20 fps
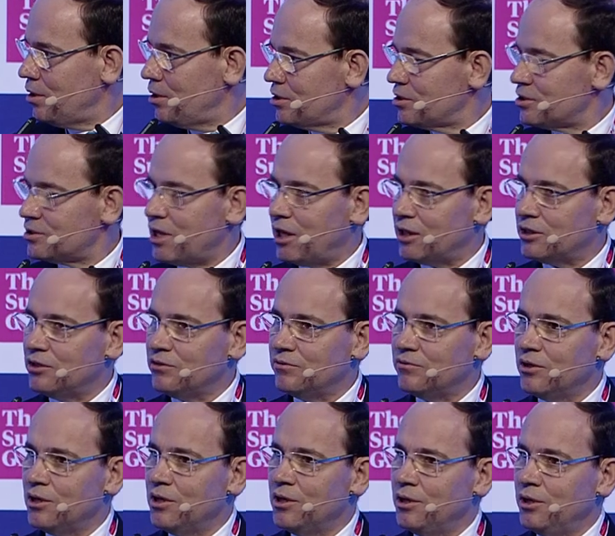starting
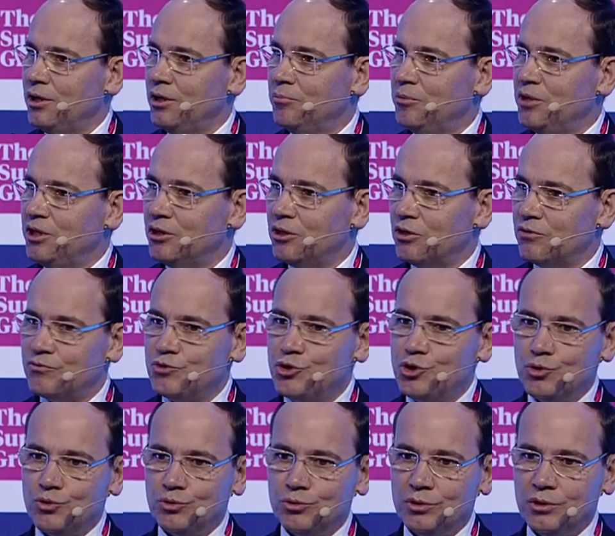in middle of
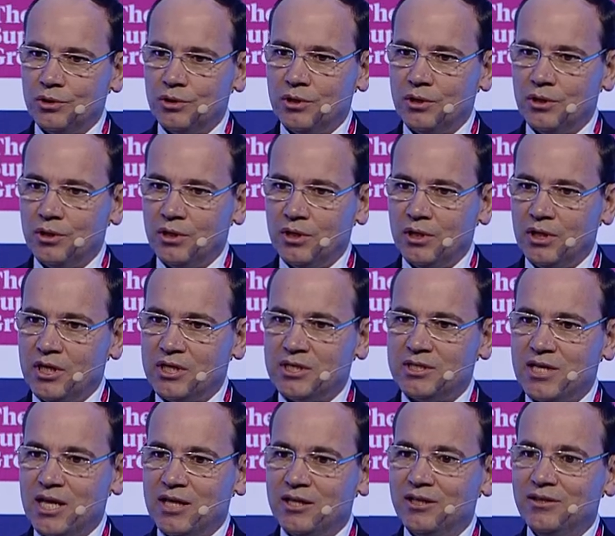June,
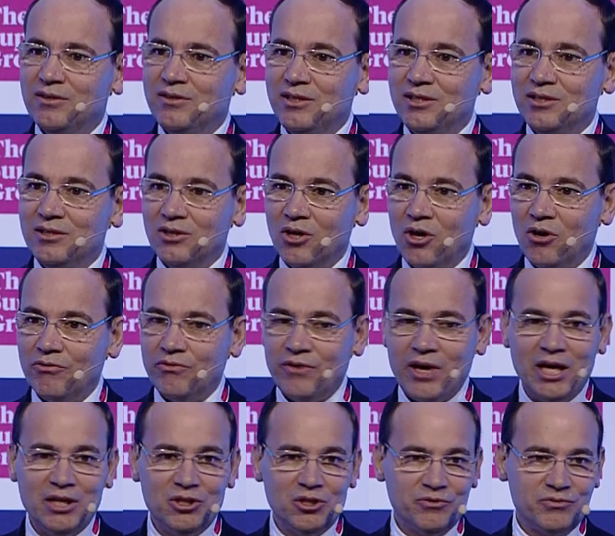extending till of
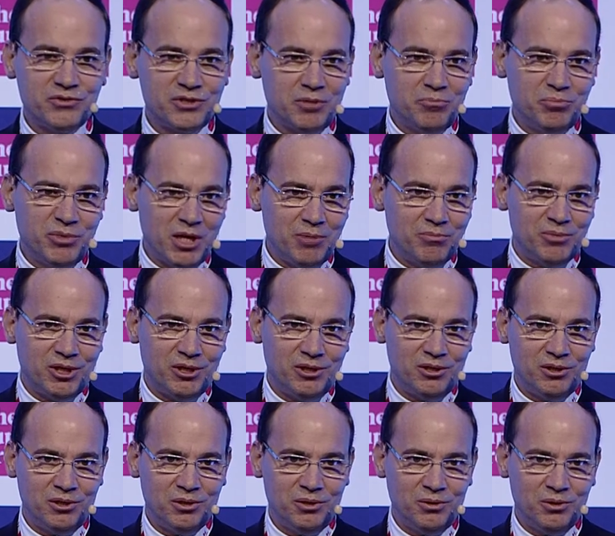end of September,
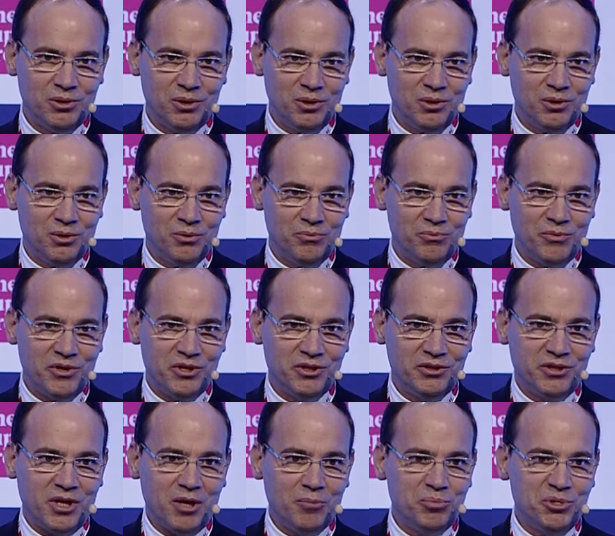when the
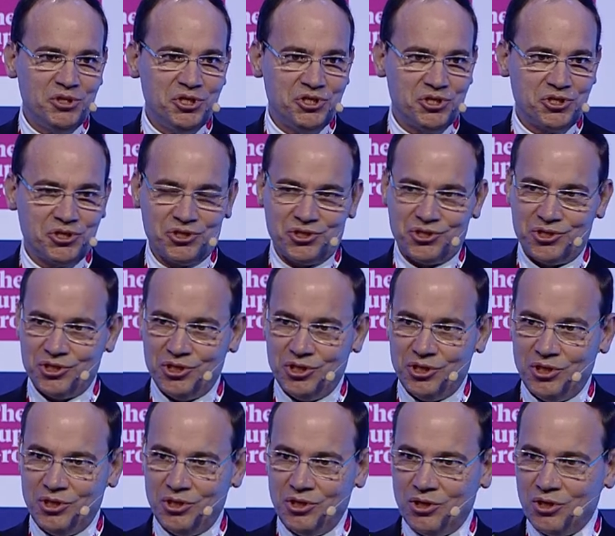temperatures
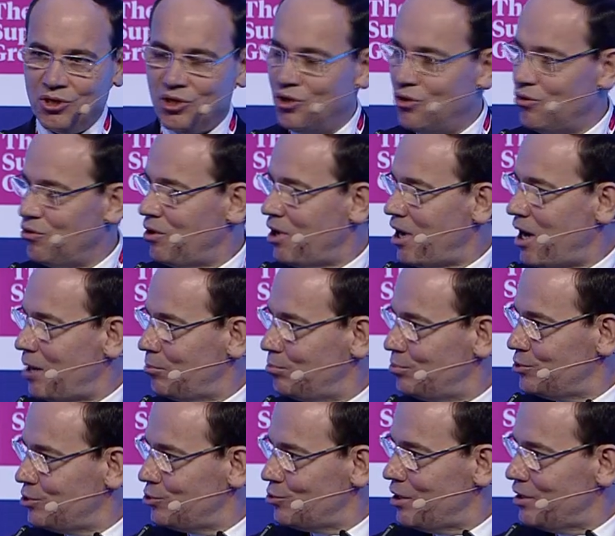go
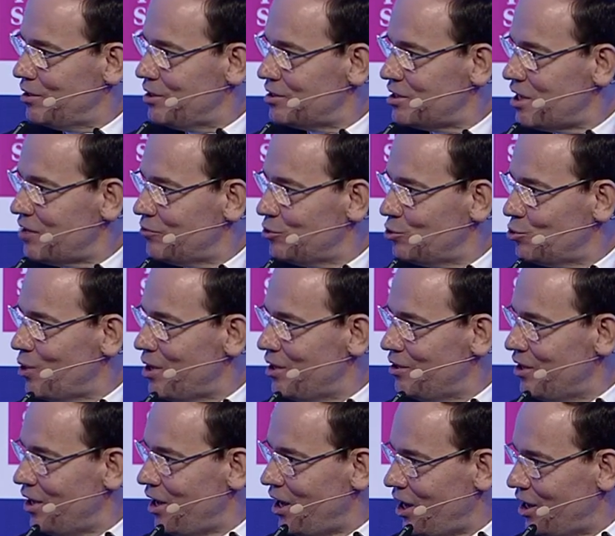up 27,
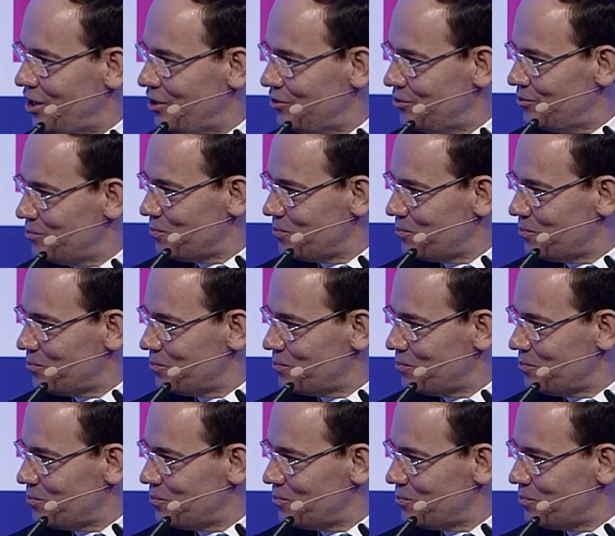28.